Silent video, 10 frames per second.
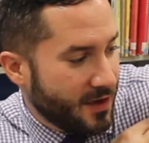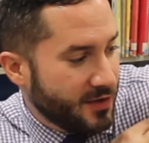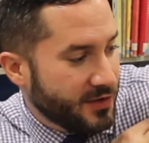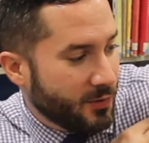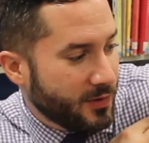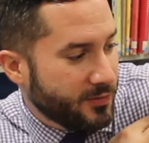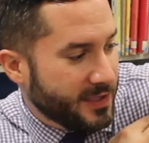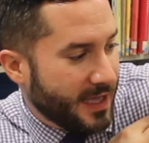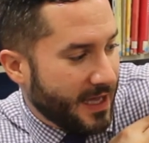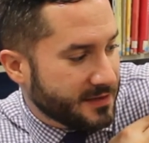No one
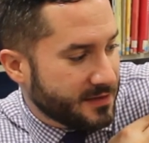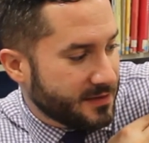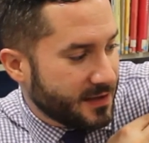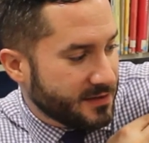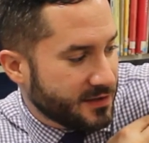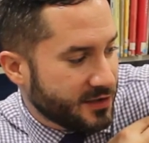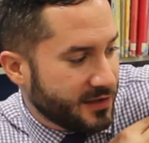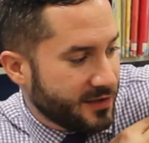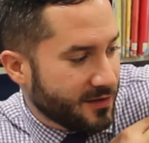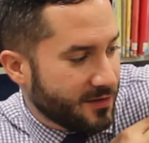would guess that such a
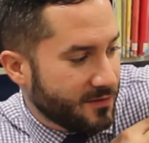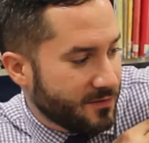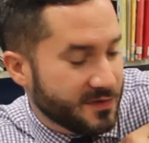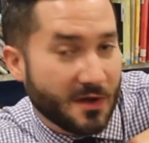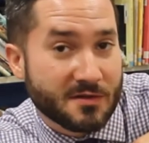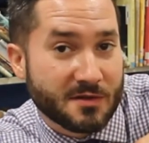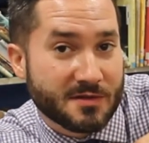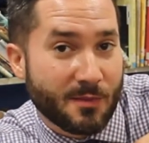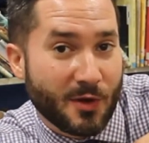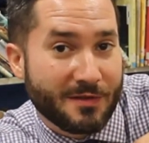hero was also
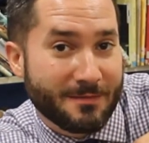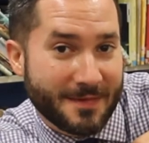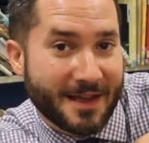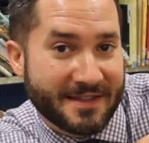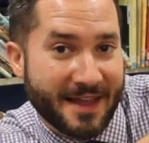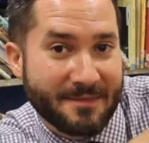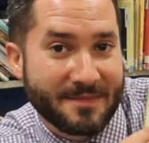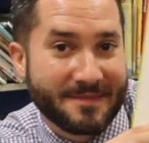someone like them.